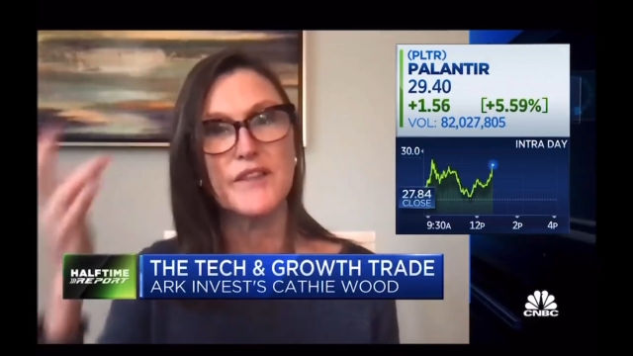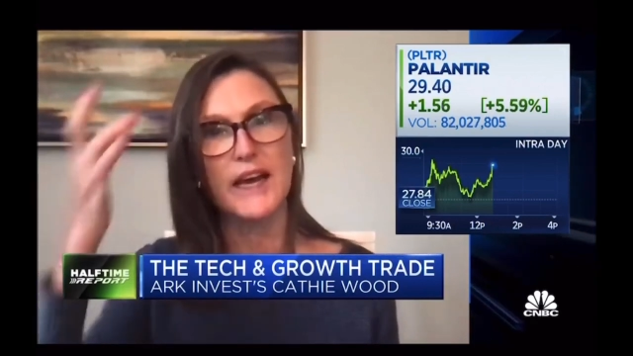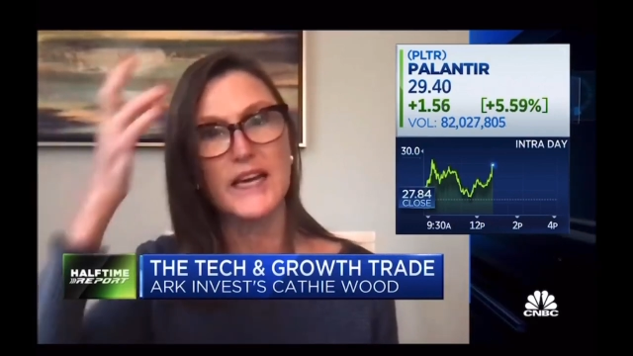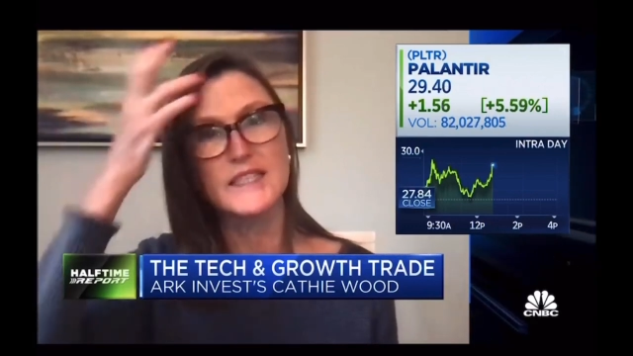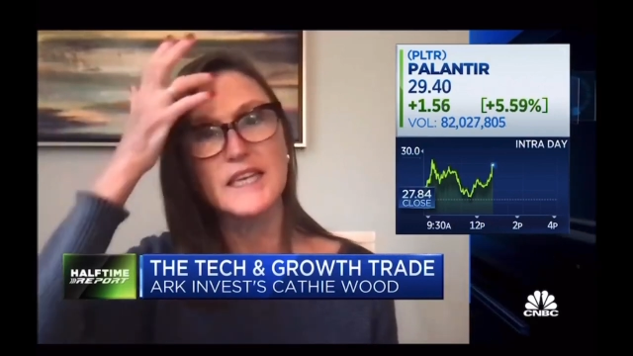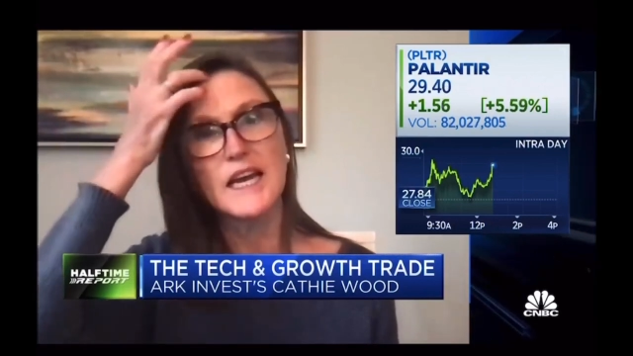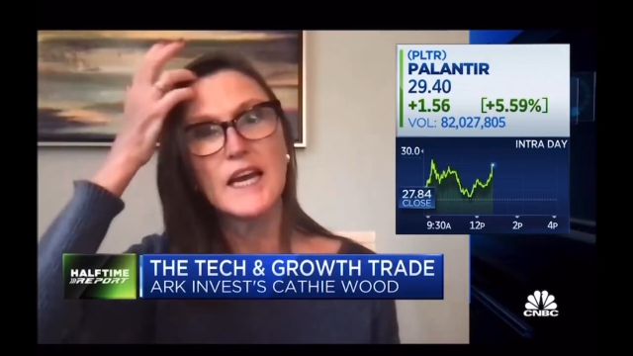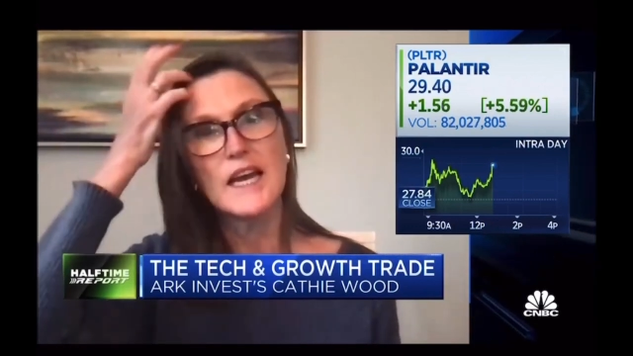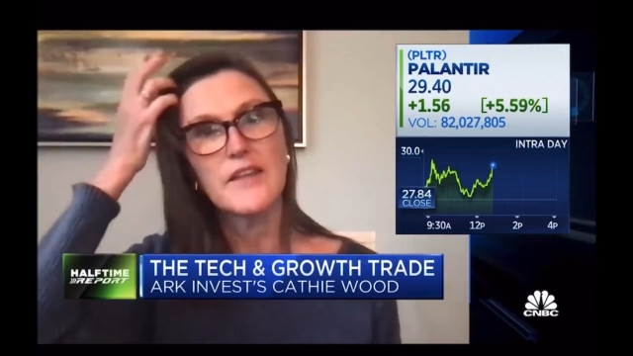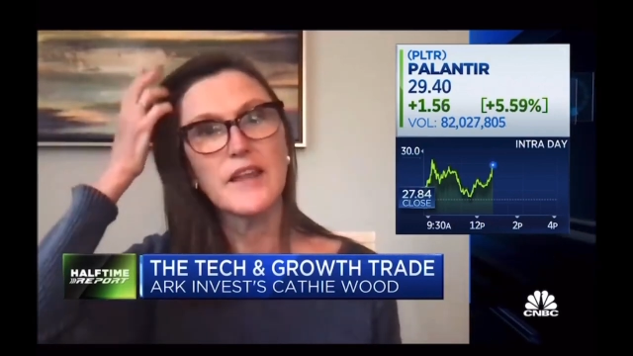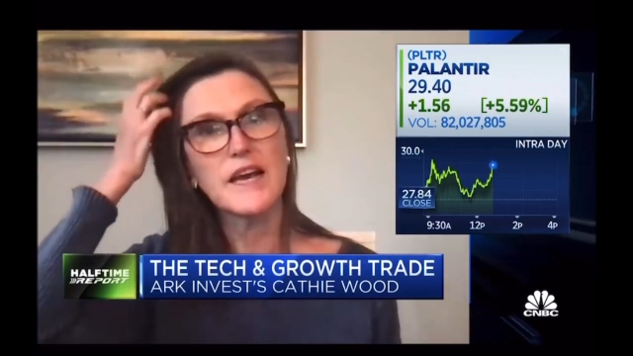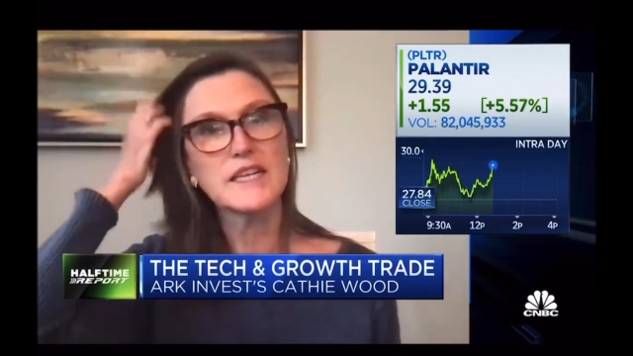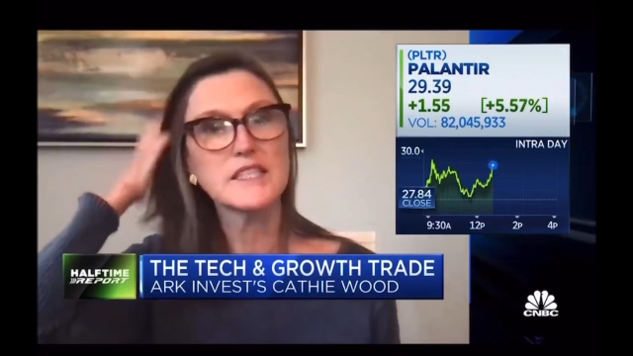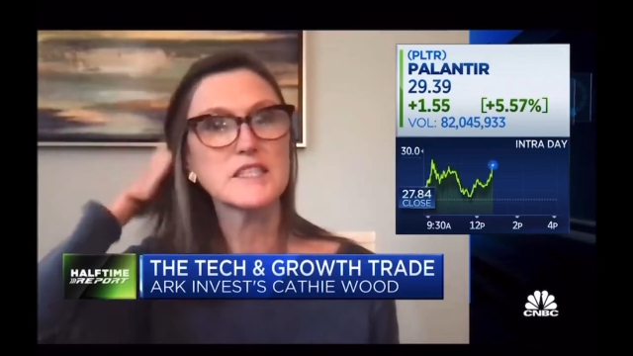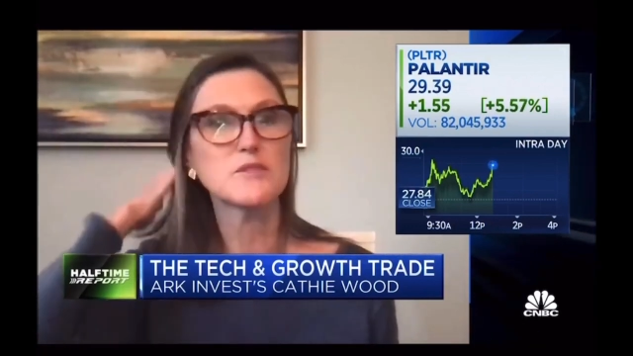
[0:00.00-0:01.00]
that.
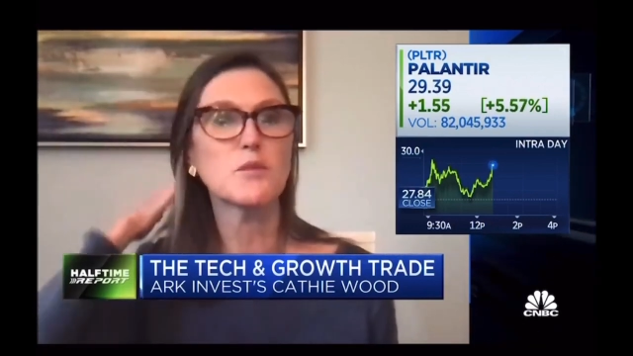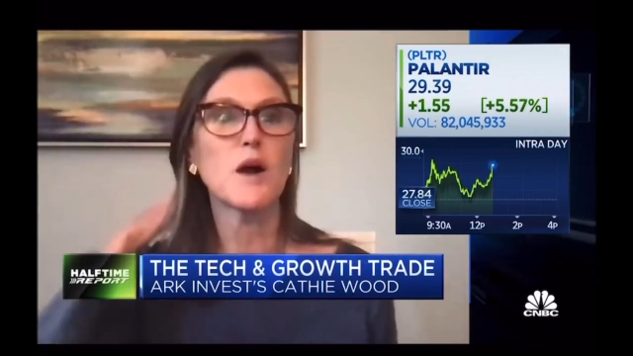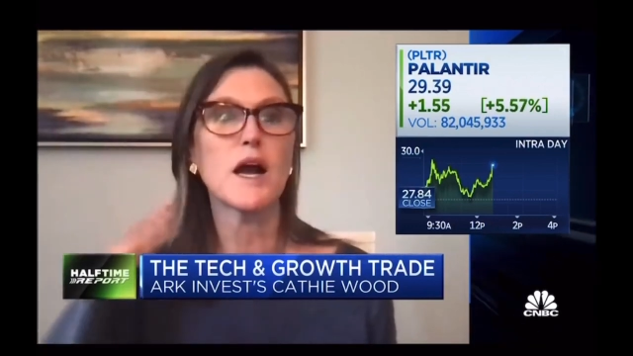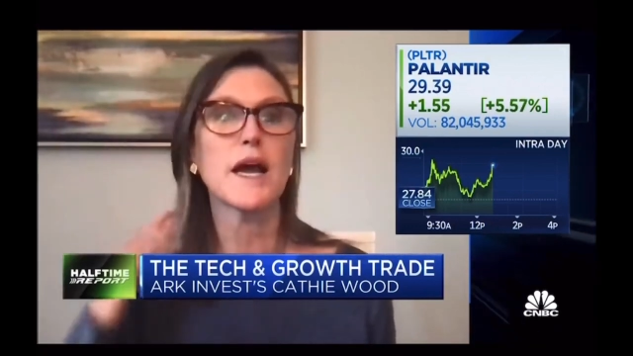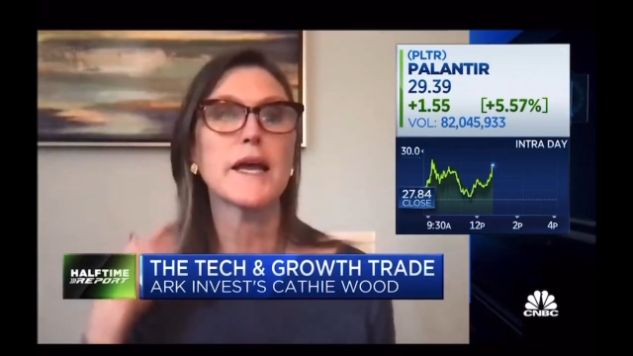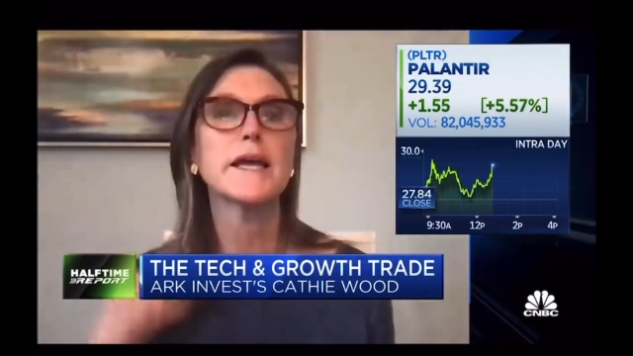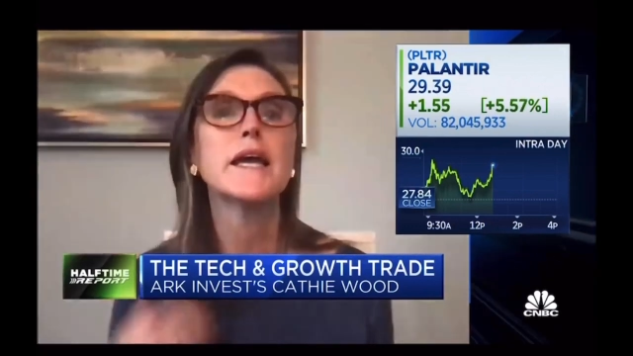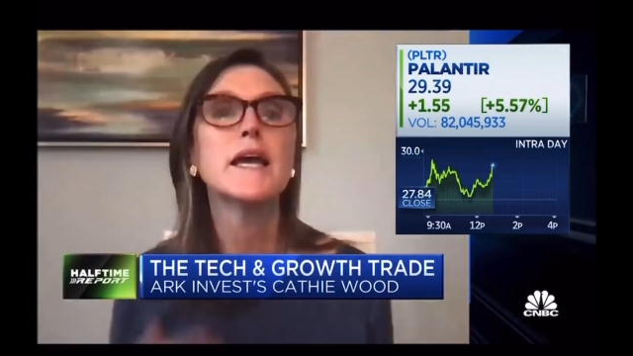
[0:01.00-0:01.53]
That is why